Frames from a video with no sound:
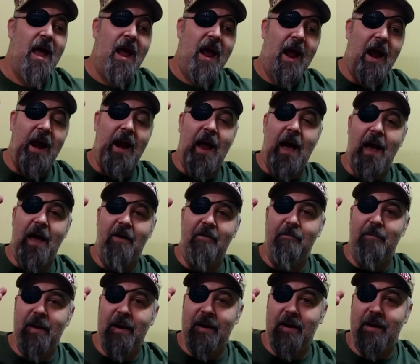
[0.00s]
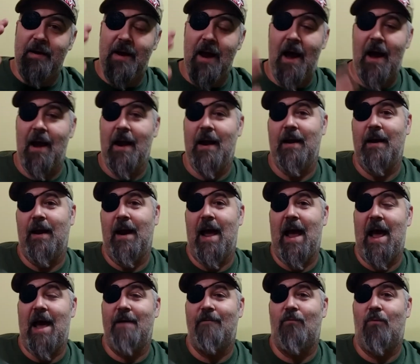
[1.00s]
and I have been dying to
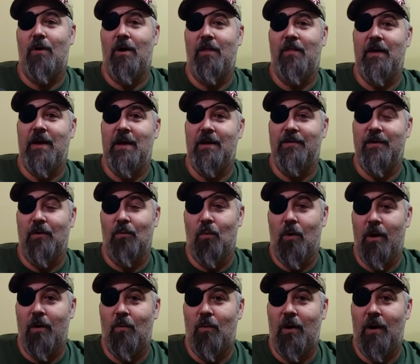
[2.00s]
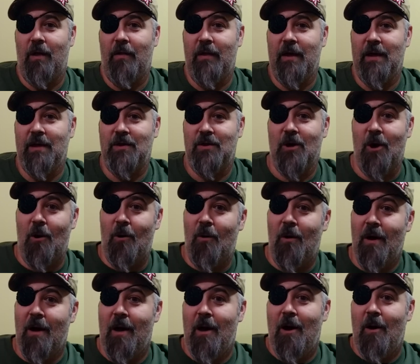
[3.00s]
have one of these and run one of these. So
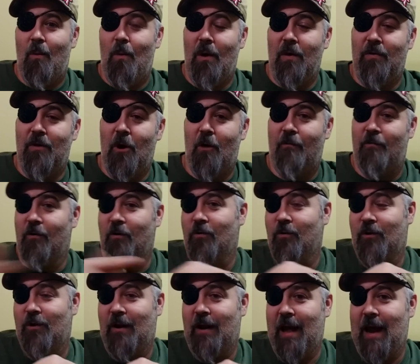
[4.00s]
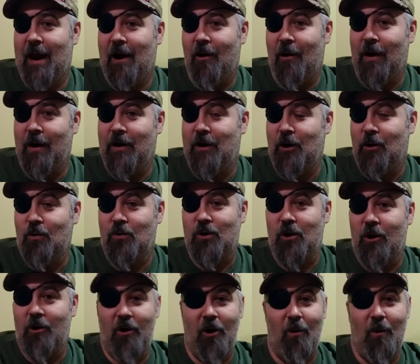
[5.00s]
with no further delay or ado,
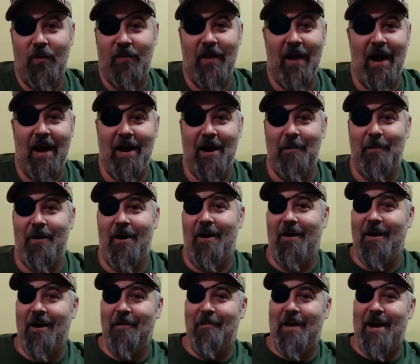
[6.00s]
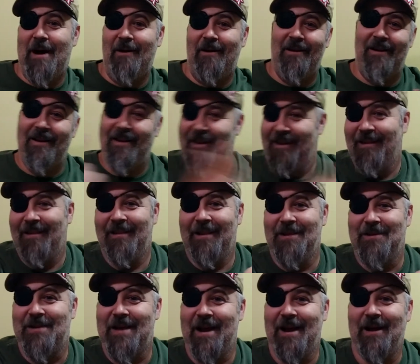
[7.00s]
so you know what the heck I'm talking about,
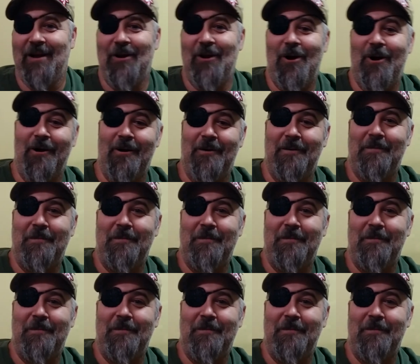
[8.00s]
let's take a look.